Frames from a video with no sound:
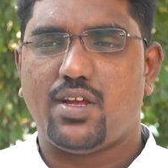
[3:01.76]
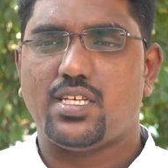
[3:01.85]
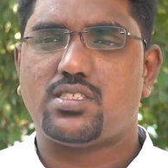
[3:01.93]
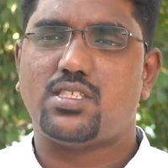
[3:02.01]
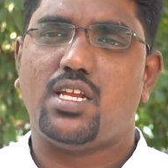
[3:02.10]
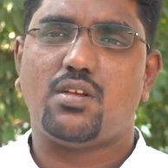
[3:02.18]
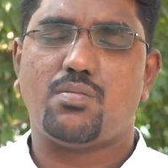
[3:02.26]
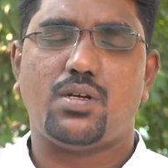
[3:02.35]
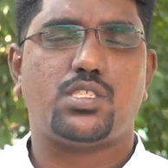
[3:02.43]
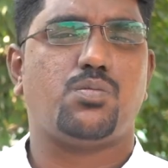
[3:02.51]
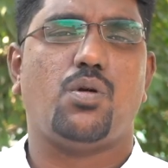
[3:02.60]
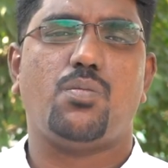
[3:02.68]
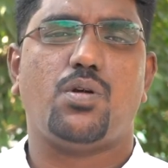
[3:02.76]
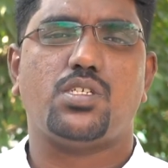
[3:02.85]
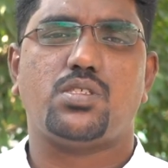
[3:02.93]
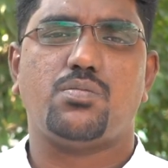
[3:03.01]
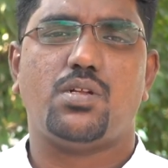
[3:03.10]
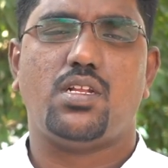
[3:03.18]
as saint much more
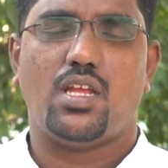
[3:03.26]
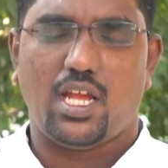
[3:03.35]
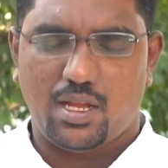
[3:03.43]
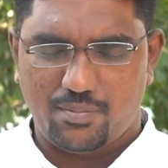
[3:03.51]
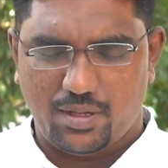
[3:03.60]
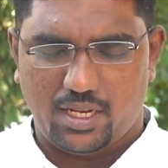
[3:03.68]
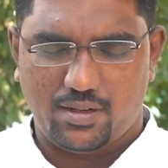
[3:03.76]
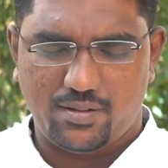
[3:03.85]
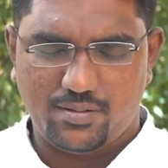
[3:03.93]
possible. Amen.